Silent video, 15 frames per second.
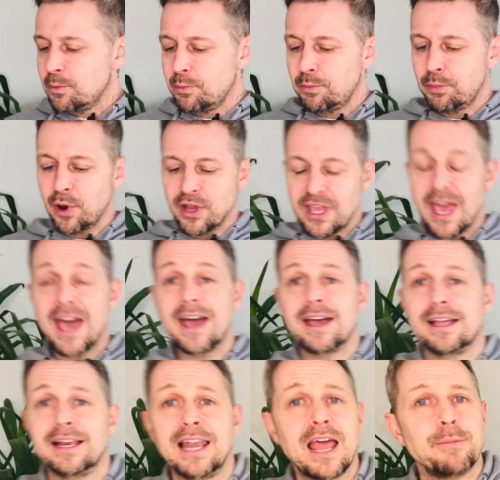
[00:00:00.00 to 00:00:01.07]
But yeah,
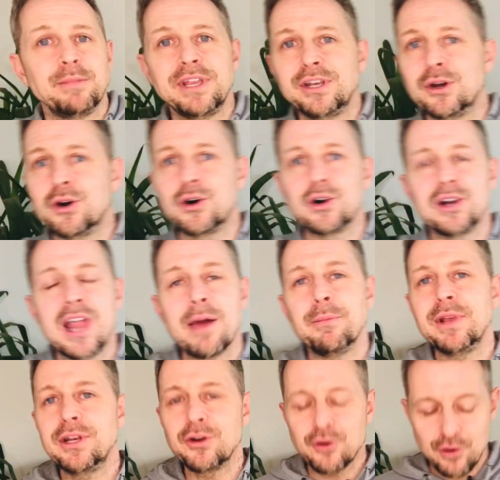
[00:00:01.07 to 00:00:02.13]
let me
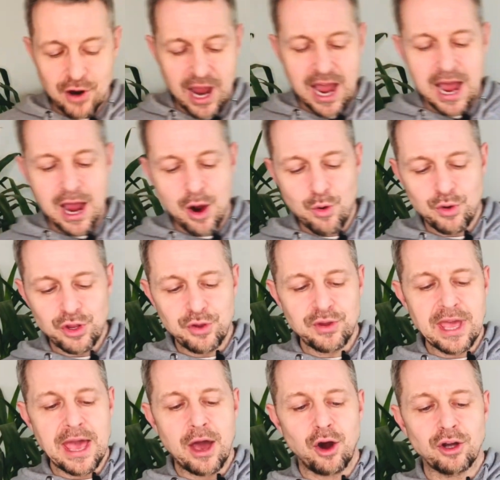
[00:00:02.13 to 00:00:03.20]
know how you
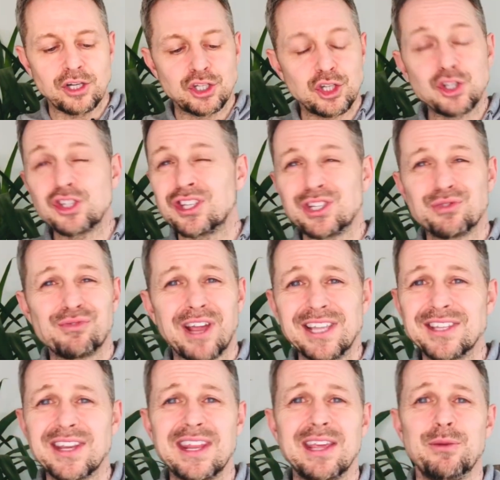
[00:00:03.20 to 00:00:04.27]
get on. Does this
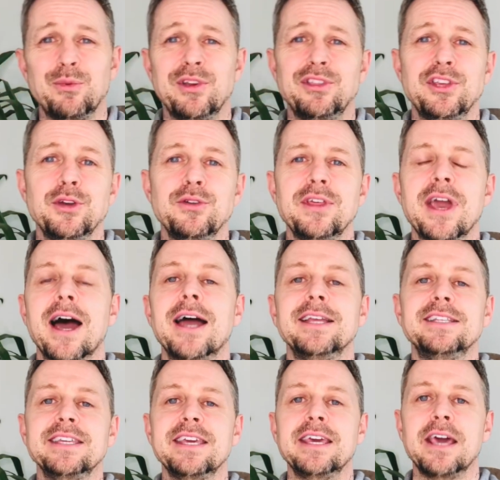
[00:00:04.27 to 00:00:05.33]
resonate with you, the
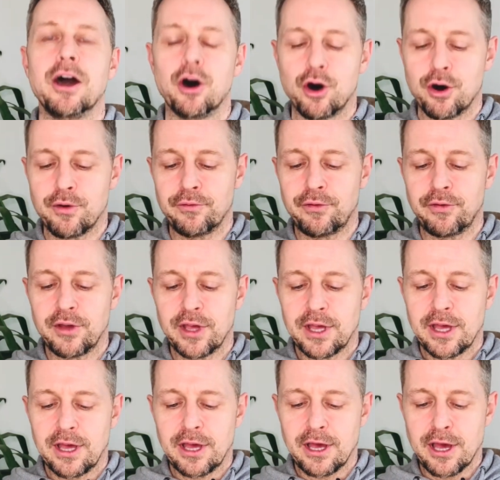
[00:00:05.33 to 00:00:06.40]
idea of
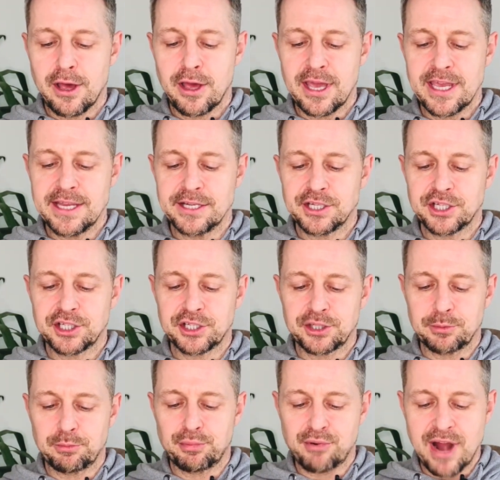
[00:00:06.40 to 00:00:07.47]
each
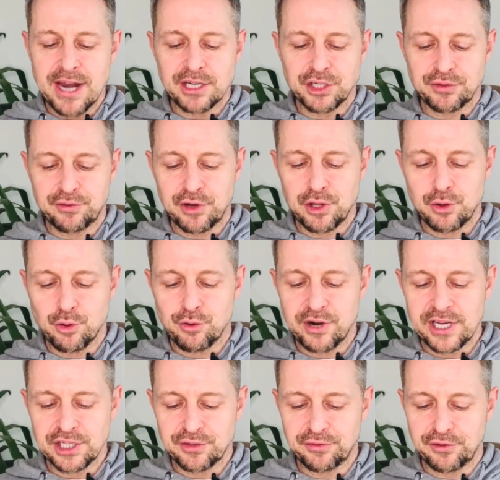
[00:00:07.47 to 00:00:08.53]
branch flute or
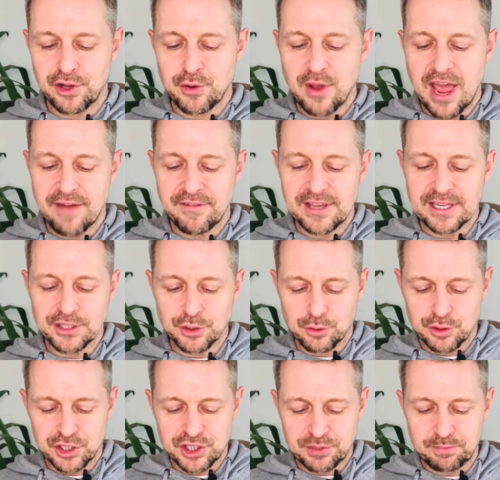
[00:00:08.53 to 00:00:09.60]
each flute having its
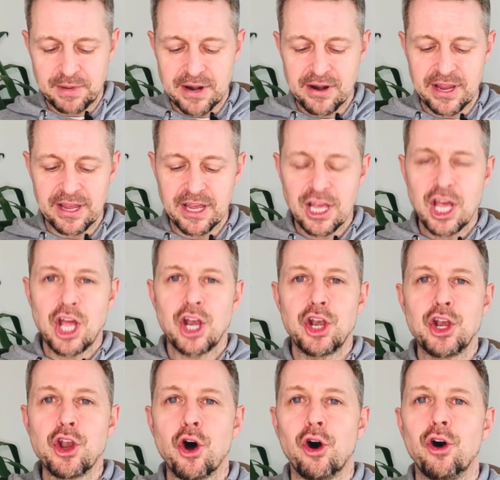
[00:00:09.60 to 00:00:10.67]
own spirit?
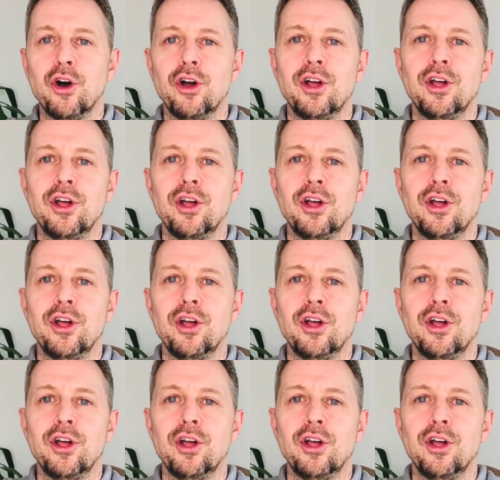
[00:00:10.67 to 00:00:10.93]
Not